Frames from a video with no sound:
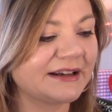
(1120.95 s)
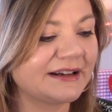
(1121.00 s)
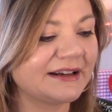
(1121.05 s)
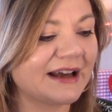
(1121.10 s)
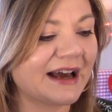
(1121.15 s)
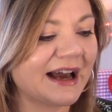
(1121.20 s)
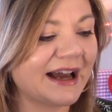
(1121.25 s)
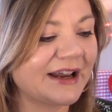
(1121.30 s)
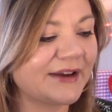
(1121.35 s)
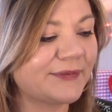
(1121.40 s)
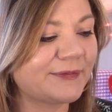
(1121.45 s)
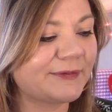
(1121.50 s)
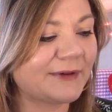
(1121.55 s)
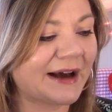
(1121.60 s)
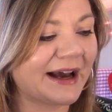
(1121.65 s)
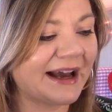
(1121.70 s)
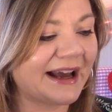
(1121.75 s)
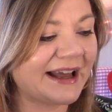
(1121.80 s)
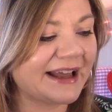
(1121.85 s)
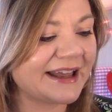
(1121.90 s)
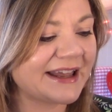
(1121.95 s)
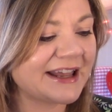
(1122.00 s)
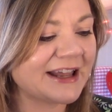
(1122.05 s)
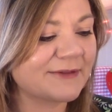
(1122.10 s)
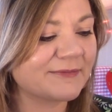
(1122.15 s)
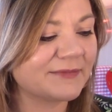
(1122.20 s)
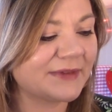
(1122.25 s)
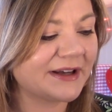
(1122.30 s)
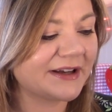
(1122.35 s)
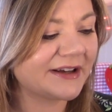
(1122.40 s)
I
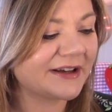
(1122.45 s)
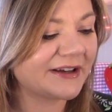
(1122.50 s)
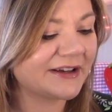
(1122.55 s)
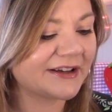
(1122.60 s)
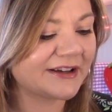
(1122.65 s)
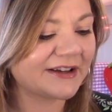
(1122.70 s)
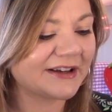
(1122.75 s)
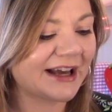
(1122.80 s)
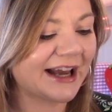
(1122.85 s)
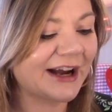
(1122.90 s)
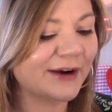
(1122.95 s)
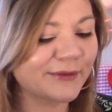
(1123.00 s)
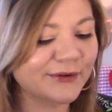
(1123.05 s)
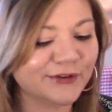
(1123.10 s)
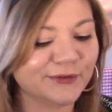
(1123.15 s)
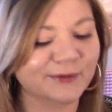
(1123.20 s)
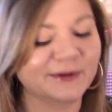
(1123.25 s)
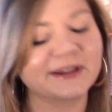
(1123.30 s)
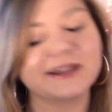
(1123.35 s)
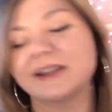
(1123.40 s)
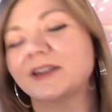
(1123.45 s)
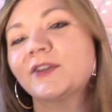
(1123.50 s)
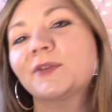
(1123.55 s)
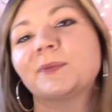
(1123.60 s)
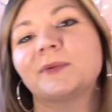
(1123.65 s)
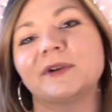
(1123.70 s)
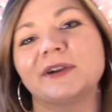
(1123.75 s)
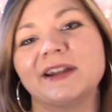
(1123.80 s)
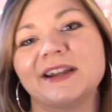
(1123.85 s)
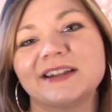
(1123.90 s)
was really
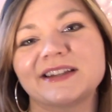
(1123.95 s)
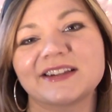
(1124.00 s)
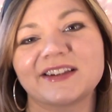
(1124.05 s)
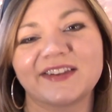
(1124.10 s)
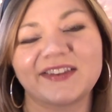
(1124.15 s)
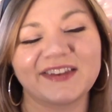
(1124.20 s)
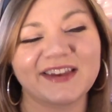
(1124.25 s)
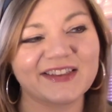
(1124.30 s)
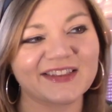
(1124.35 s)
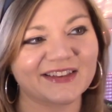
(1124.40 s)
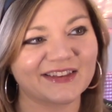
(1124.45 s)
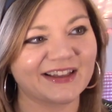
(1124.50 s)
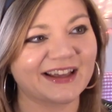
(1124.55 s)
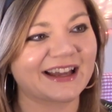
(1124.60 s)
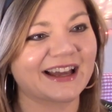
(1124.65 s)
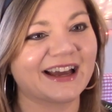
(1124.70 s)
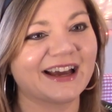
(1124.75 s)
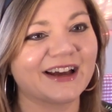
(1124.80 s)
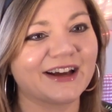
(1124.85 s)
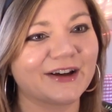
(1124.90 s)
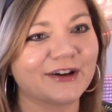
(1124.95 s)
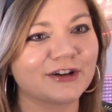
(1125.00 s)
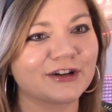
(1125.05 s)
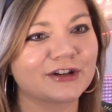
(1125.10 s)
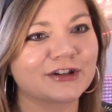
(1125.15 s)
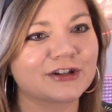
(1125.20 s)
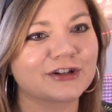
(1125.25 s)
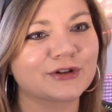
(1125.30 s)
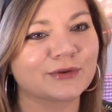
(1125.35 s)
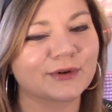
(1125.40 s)
disappointed to see that, like,
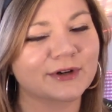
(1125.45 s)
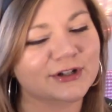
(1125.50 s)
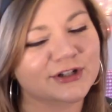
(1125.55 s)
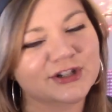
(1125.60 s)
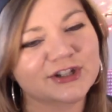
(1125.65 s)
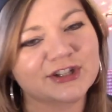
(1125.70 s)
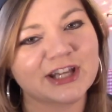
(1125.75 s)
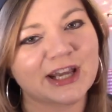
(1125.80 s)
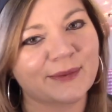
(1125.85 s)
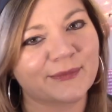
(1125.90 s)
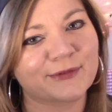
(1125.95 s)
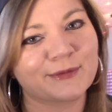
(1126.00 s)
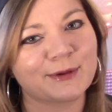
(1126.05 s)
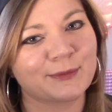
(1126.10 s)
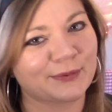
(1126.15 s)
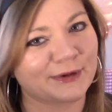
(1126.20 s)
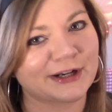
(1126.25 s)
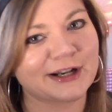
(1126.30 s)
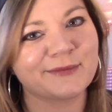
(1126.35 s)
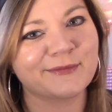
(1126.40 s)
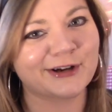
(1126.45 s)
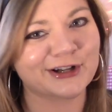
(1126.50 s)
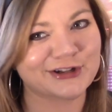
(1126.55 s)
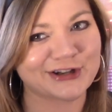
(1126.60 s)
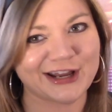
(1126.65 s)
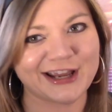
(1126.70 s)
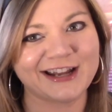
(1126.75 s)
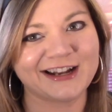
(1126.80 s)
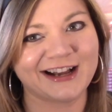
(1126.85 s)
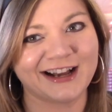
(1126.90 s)
George seems to be pretty much
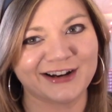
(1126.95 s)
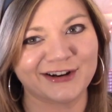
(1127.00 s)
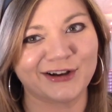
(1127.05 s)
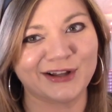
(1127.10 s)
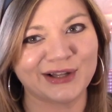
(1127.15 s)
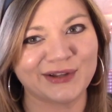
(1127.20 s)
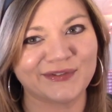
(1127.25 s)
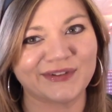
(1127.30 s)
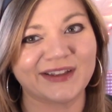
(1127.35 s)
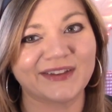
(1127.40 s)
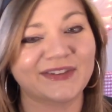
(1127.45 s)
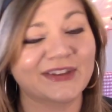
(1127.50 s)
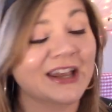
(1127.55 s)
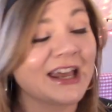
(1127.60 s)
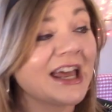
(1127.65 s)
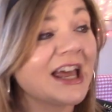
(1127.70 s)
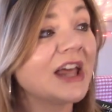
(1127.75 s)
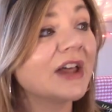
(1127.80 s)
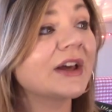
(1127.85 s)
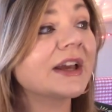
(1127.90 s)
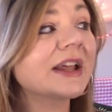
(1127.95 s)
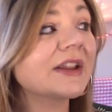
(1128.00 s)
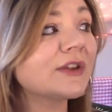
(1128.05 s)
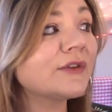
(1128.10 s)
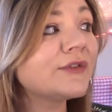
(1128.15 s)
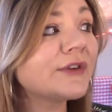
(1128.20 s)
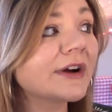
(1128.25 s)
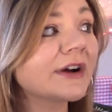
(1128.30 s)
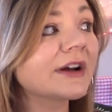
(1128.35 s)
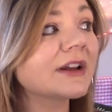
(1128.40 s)
in on all of this. Like, at the
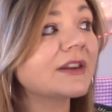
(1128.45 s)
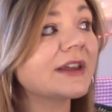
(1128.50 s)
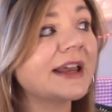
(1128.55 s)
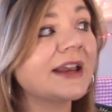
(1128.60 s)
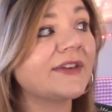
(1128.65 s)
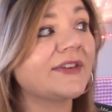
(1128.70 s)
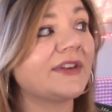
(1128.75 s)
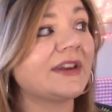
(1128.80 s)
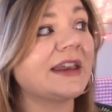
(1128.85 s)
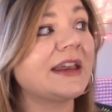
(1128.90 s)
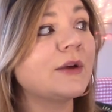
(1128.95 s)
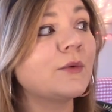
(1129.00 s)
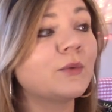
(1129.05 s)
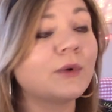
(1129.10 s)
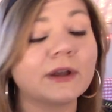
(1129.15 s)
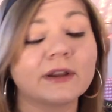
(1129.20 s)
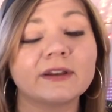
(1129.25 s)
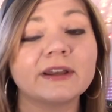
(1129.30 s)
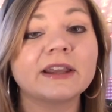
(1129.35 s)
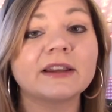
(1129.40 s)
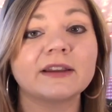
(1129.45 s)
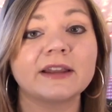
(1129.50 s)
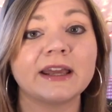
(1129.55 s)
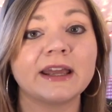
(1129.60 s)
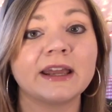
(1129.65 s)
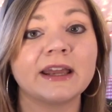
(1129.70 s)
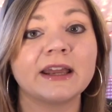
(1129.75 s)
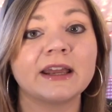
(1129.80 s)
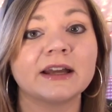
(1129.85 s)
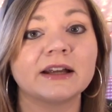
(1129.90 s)
very least, he
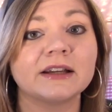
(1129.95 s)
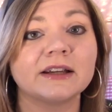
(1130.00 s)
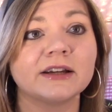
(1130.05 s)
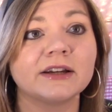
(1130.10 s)
willingly